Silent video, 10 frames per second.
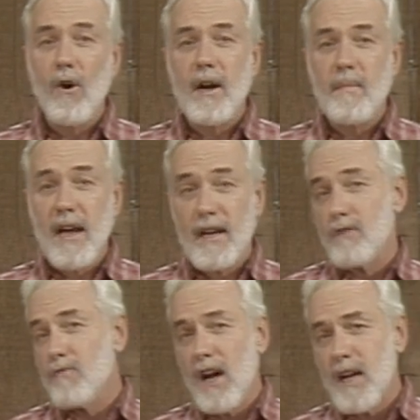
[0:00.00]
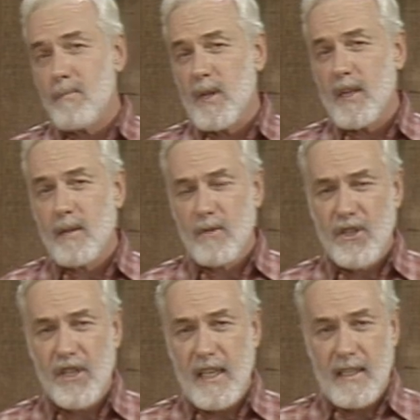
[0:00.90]
automatic rod building
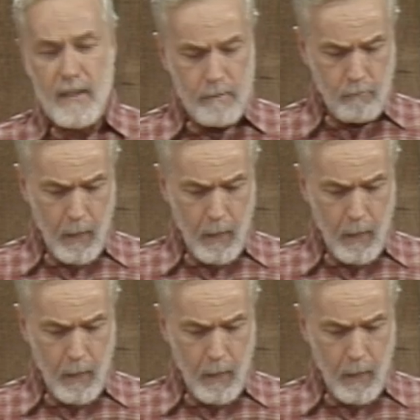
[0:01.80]
machines.